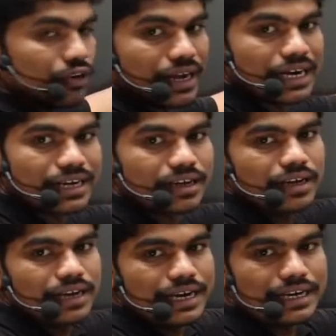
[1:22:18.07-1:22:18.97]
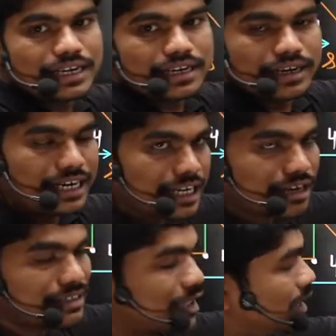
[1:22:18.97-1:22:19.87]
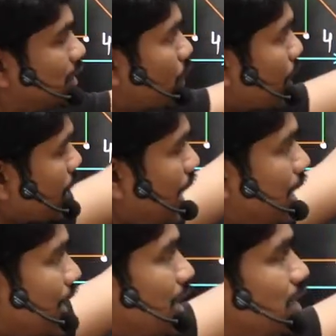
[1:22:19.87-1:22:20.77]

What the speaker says: neglect heat interactions, okay, kinetic energy,